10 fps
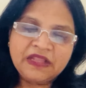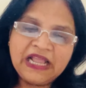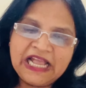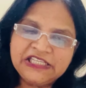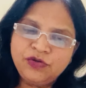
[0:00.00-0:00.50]

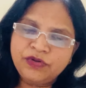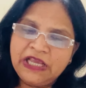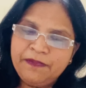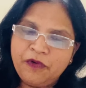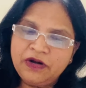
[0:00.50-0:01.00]
As you
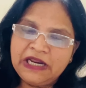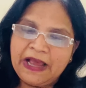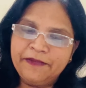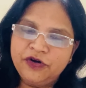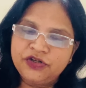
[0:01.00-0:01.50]
keep on
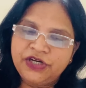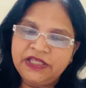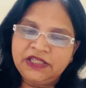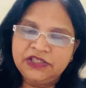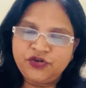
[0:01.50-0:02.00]

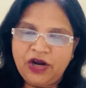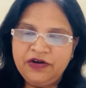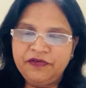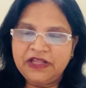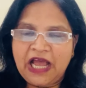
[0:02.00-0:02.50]
ameliorating the
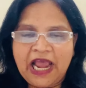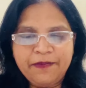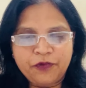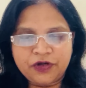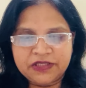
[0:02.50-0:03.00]
joint with a high
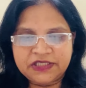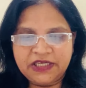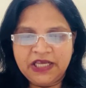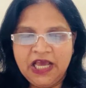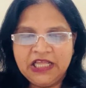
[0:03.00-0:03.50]

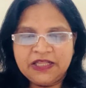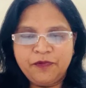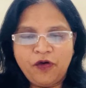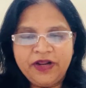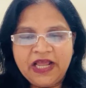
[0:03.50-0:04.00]
potency, the
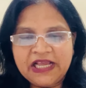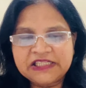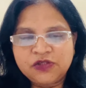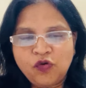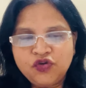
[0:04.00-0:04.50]
body has
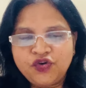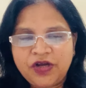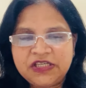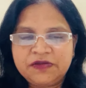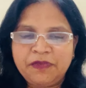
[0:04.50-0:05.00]
no
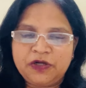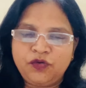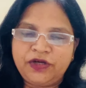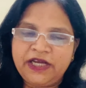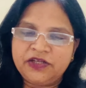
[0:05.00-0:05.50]
choice but to
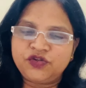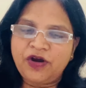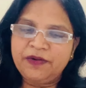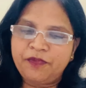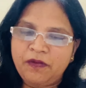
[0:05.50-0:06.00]
take a
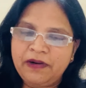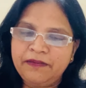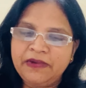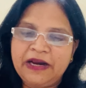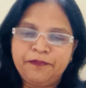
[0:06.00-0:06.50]
joint
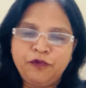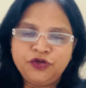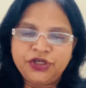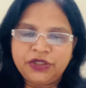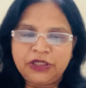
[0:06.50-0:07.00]
problem and
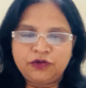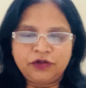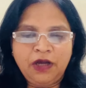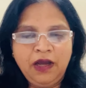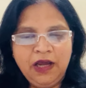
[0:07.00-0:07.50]
push it into
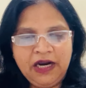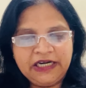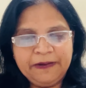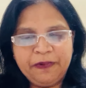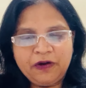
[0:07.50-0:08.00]
the
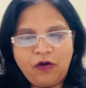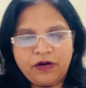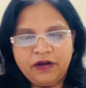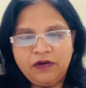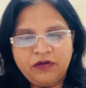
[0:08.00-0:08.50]
deeper
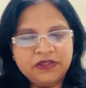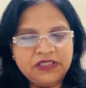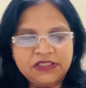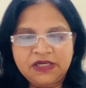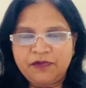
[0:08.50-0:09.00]
organ or the
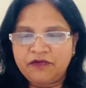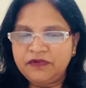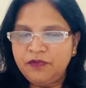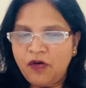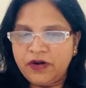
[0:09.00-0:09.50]
system of the
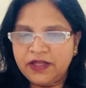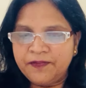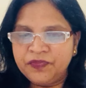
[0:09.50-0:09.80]
body.